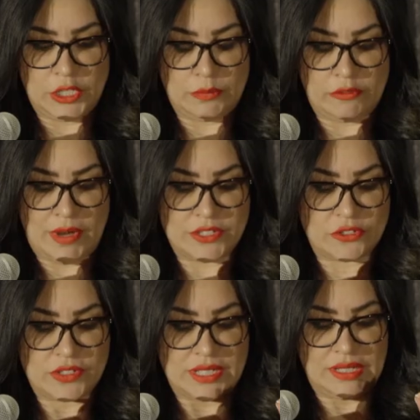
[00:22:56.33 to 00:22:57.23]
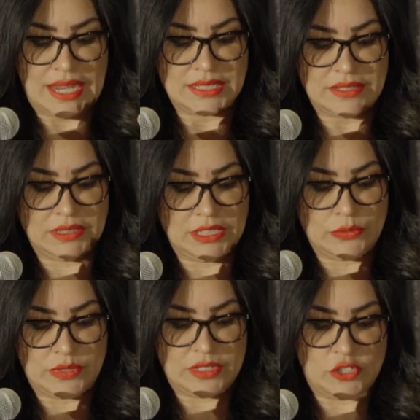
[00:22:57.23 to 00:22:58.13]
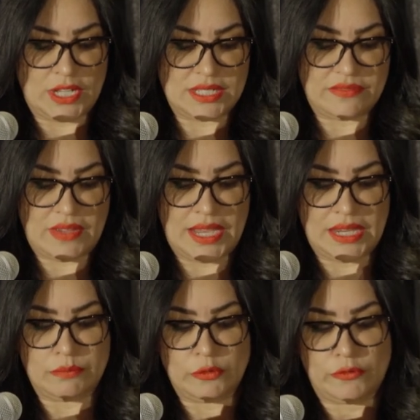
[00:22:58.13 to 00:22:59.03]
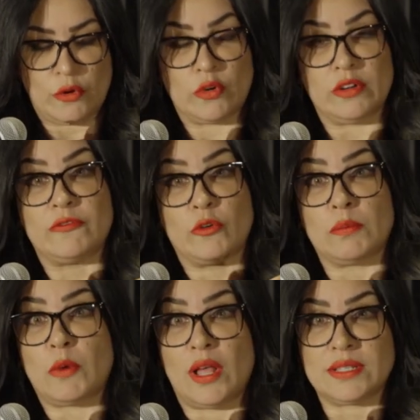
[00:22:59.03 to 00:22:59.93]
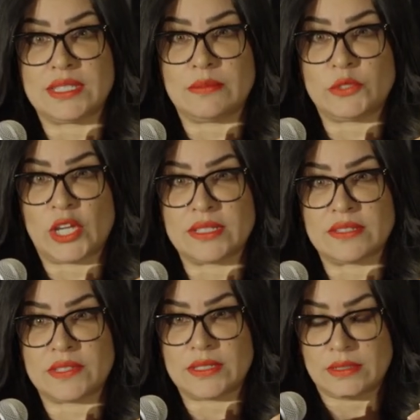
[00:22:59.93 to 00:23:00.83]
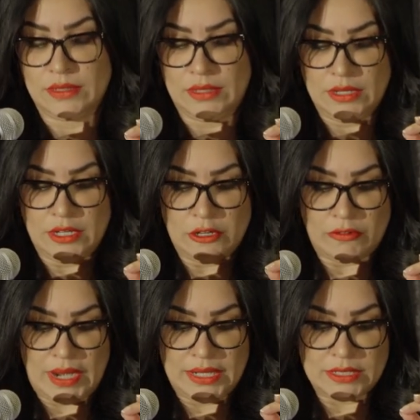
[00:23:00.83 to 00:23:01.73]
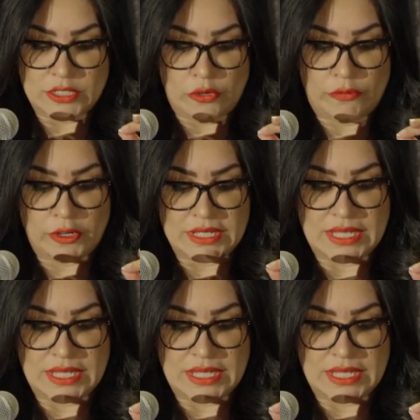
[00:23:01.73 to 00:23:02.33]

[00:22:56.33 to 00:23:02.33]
and human rights are selectively used to justify and move forward foreign policy objectives, right? So, for